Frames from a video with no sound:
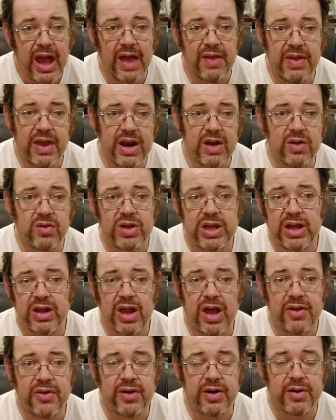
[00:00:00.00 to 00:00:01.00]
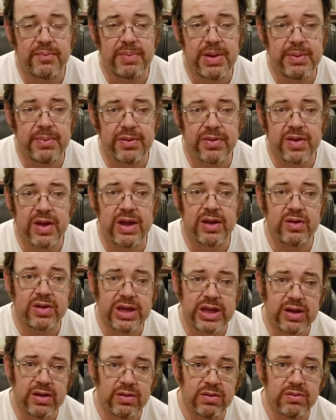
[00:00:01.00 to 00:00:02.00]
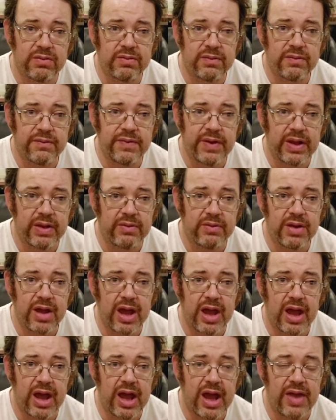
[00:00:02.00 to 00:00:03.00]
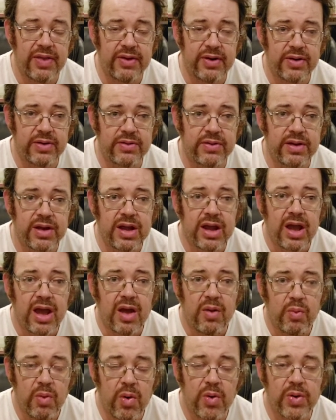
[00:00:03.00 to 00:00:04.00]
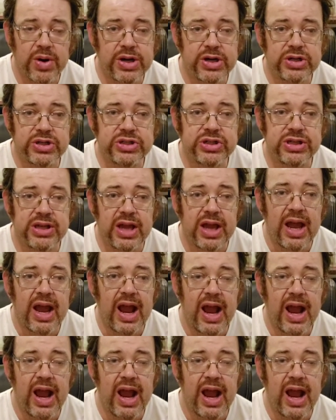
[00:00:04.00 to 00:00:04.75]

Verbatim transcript: and then he'll kill other people. So he'll kill fellow uh, other warriors,